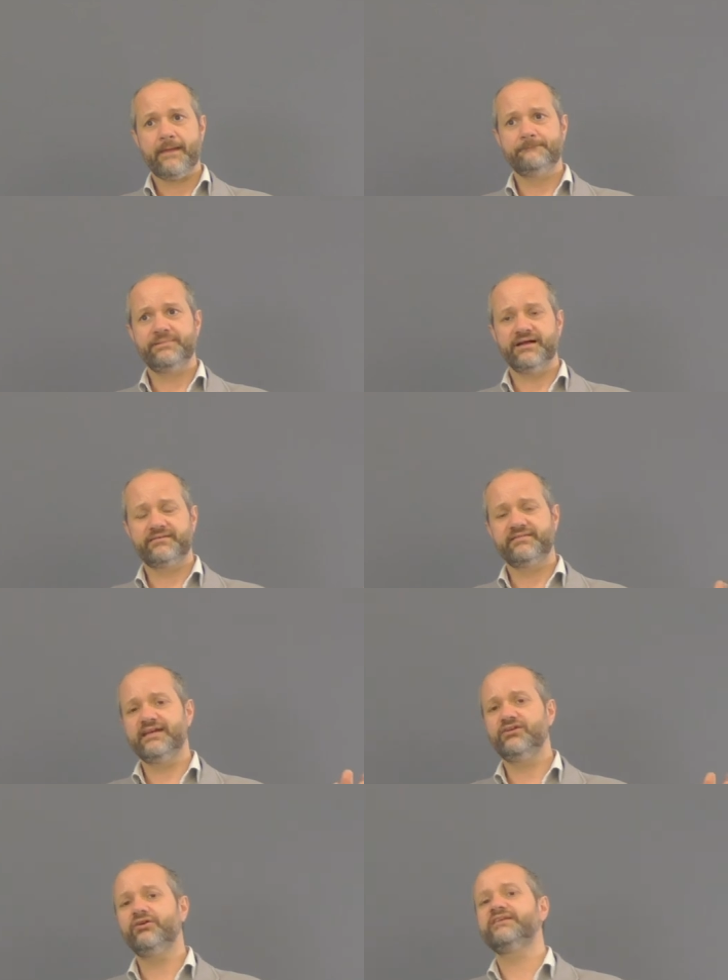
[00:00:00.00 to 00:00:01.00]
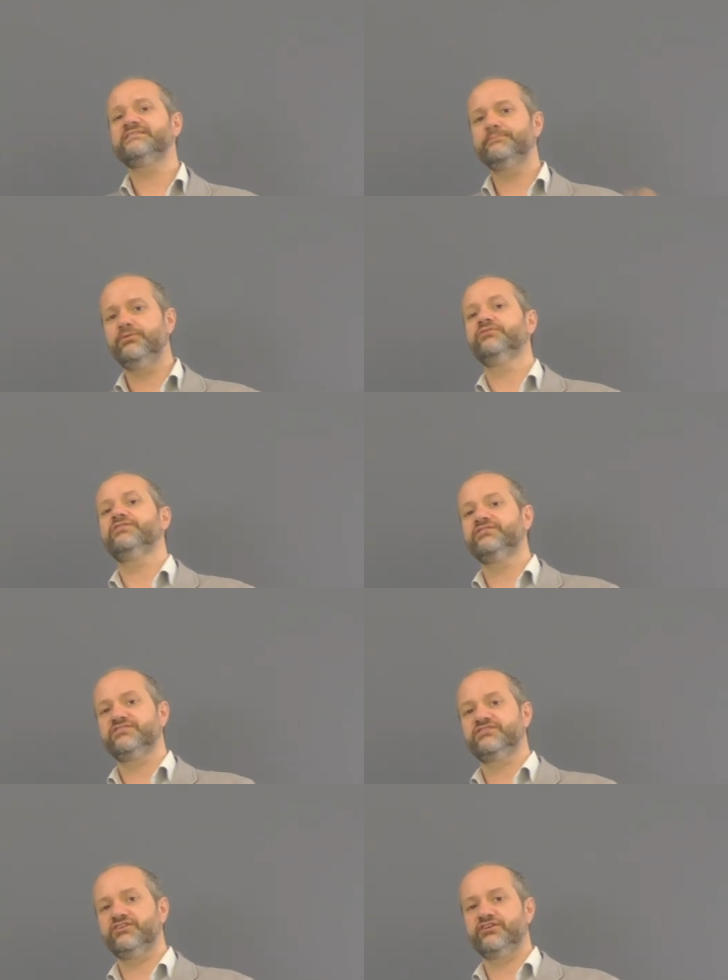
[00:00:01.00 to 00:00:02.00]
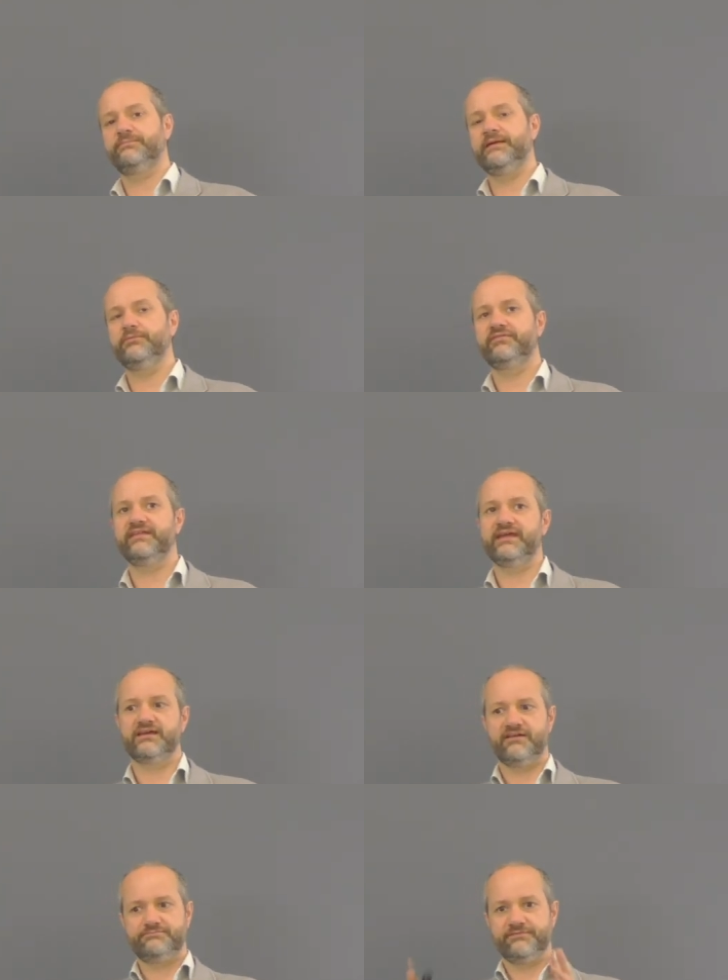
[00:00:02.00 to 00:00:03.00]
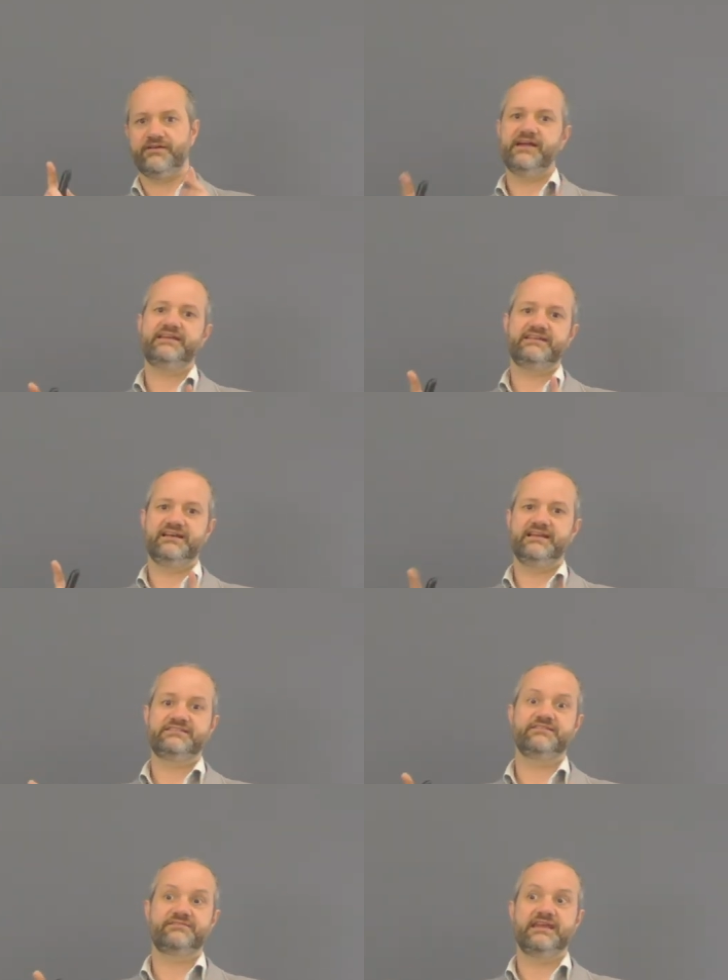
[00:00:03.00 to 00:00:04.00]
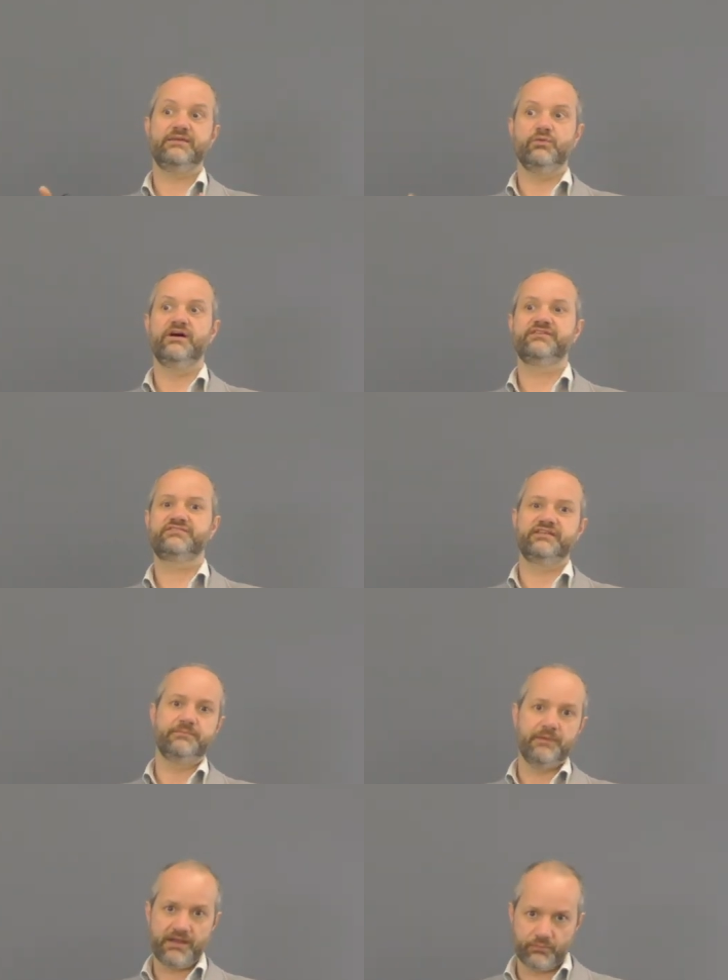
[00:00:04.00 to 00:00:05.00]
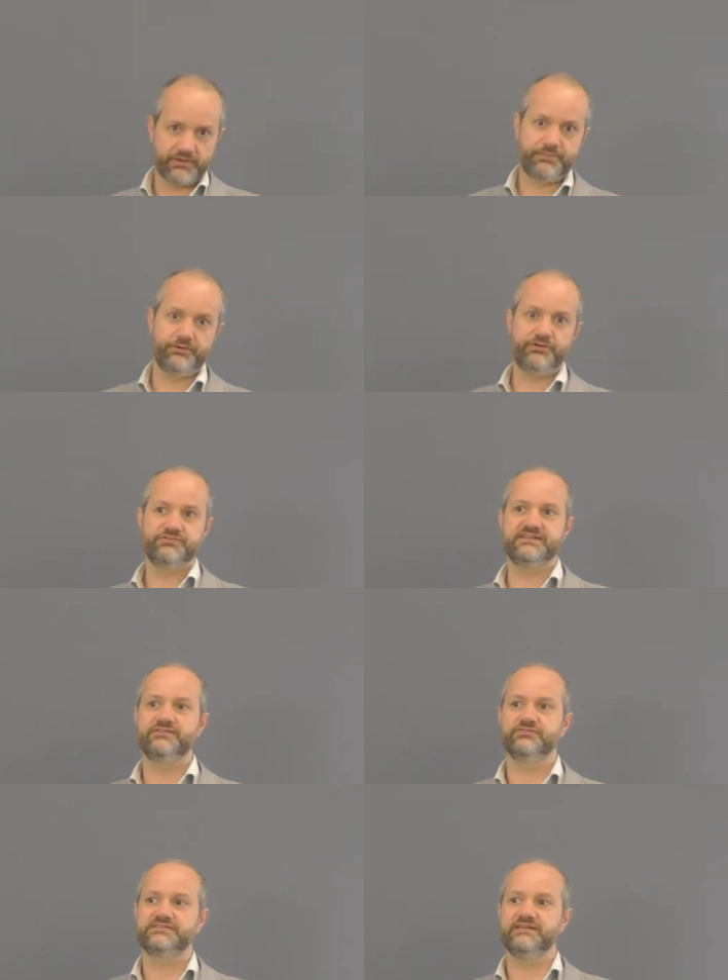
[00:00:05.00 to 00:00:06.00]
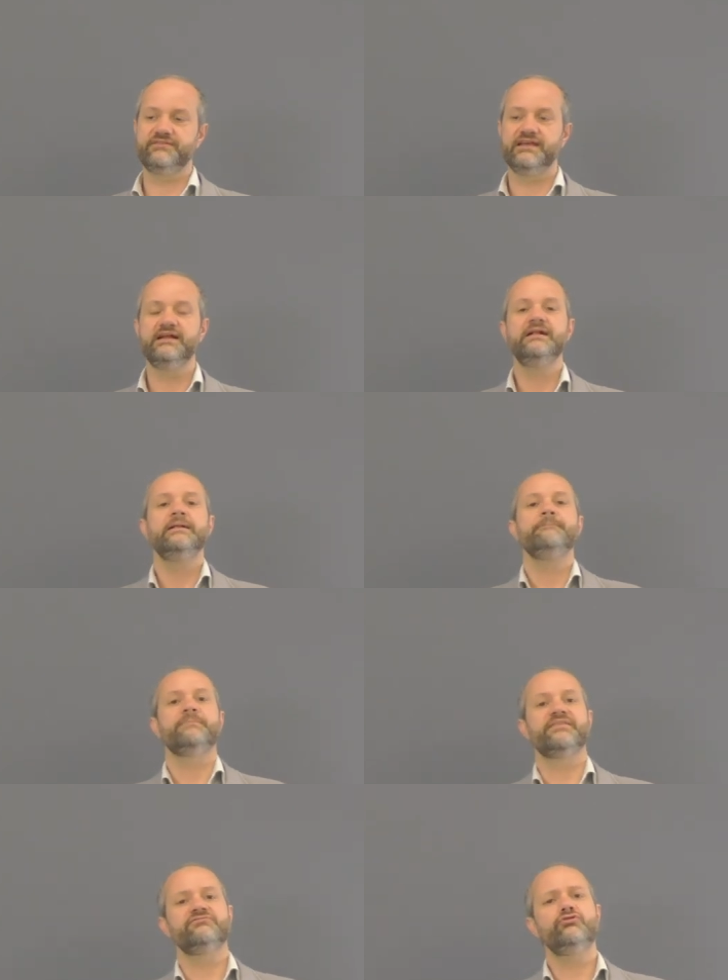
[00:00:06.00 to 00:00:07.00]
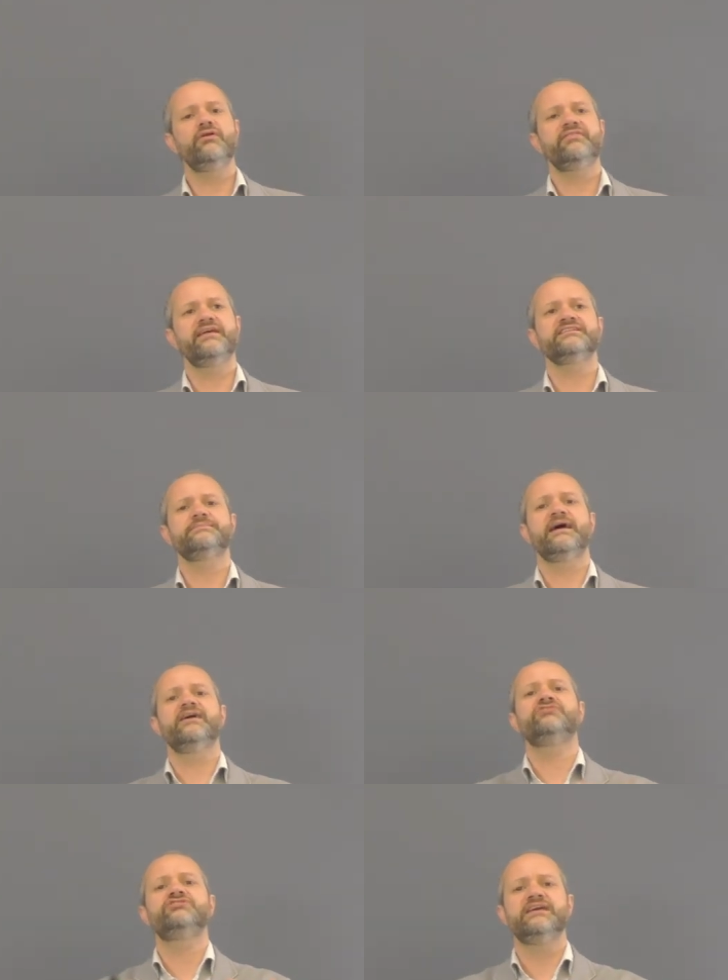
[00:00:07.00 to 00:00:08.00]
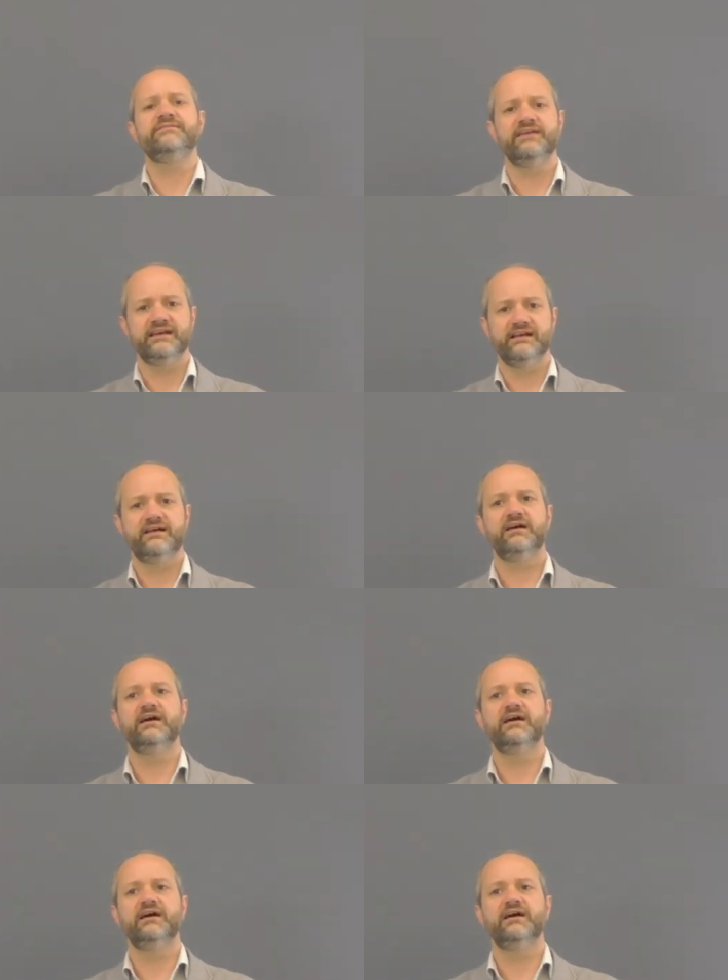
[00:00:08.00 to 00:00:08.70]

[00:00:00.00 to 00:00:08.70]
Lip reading: but they're not as important as a lot of people think. I've provided a list of keywords that you might want to put use in your CV, but they're all the things about achieving,